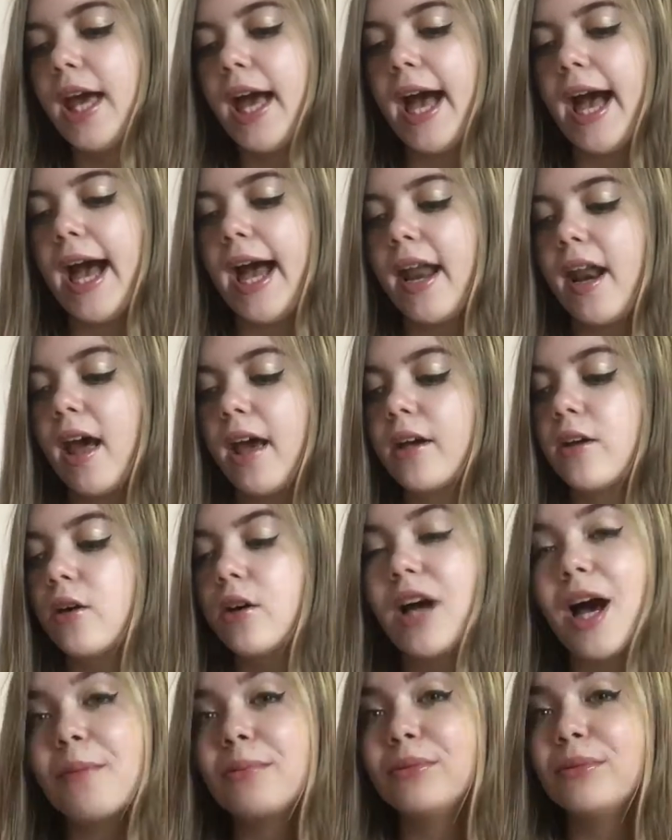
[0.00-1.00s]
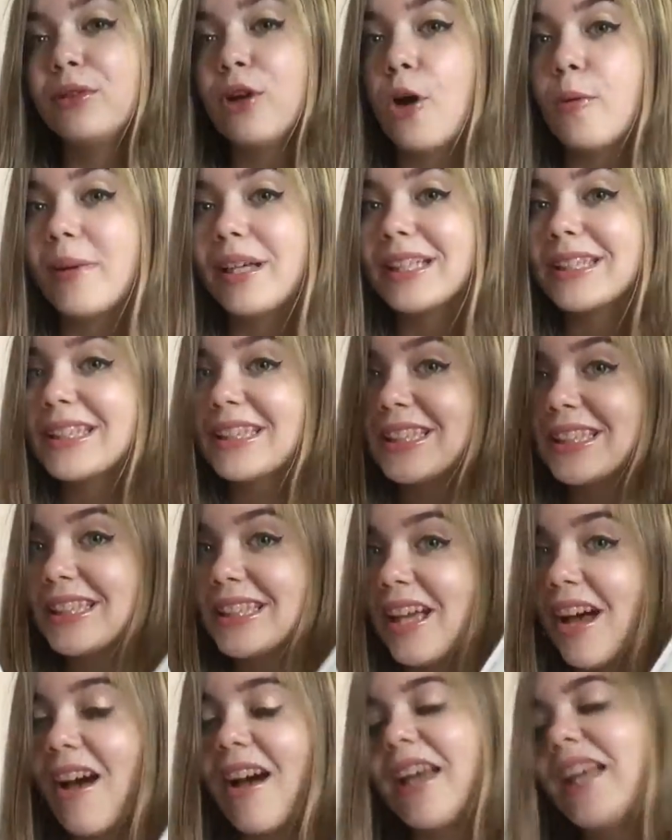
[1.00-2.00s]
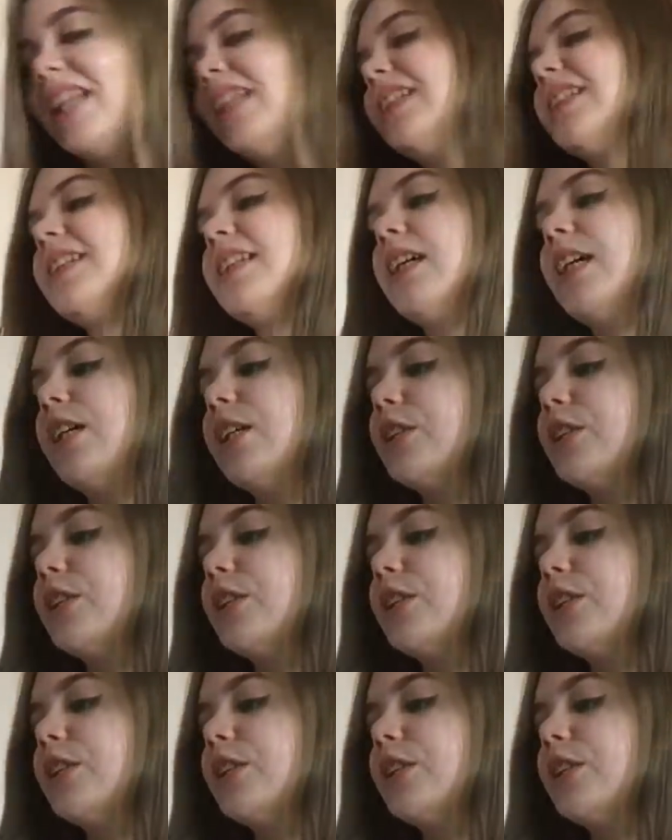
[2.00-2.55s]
And I got a couple of comics signed,